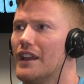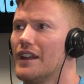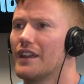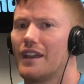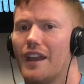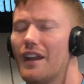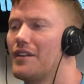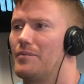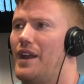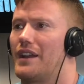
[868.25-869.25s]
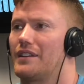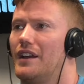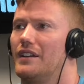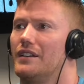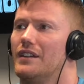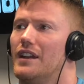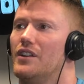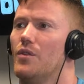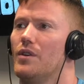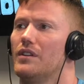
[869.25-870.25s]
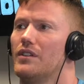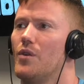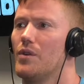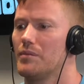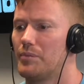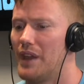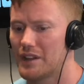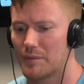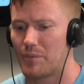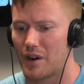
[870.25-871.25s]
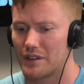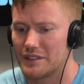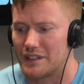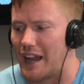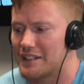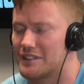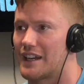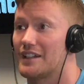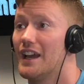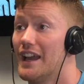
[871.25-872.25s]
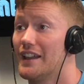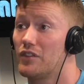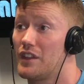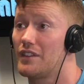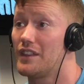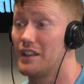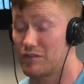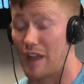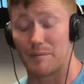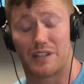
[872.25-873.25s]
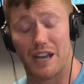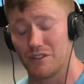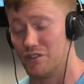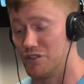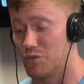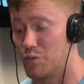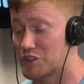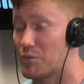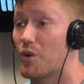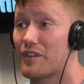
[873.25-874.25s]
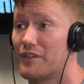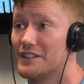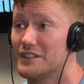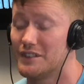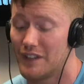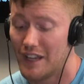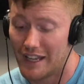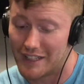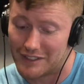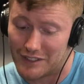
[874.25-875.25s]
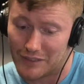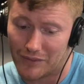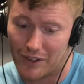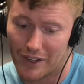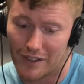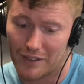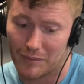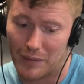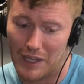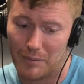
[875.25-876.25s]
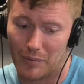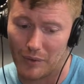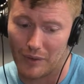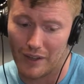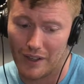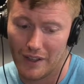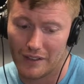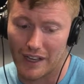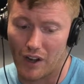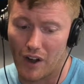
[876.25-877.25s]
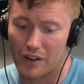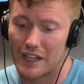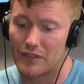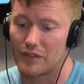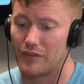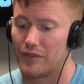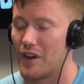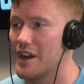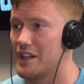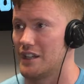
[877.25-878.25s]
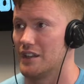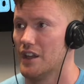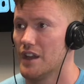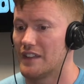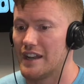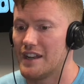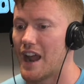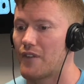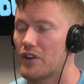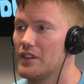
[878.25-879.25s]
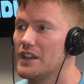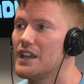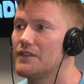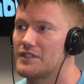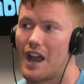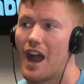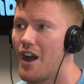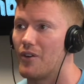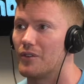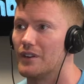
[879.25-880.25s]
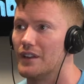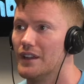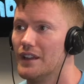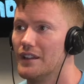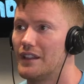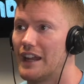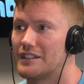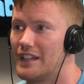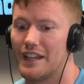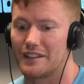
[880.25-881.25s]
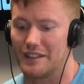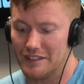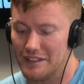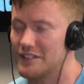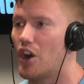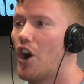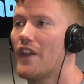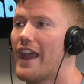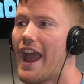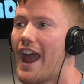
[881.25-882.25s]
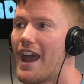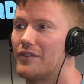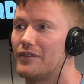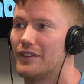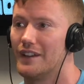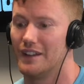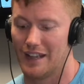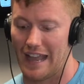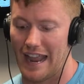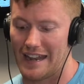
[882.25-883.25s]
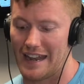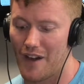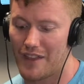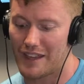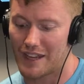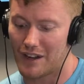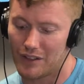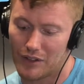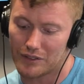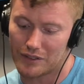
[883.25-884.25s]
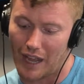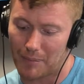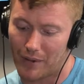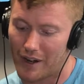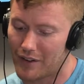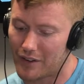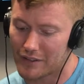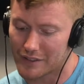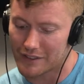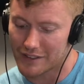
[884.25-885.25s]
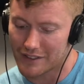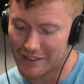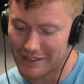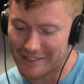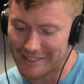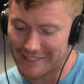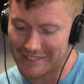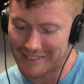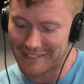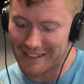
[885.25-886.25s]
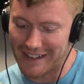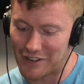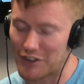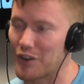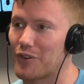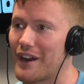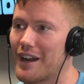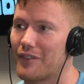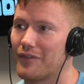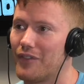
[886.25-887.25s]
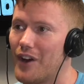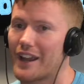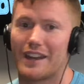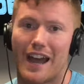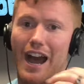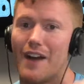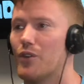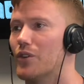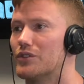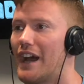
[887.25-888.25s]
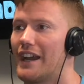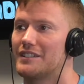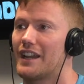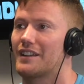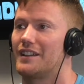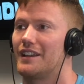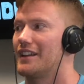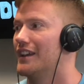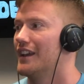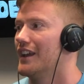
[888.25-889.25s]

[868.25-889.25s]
They didn't care back then. And no one picked apart and dissect. I'm telling you, dude, what's more offensive is these fucking people that aren't even funny. They never leave town. That's it. This is all they have. And now they get a little typewriter and they're going to write a fucking novel dissecting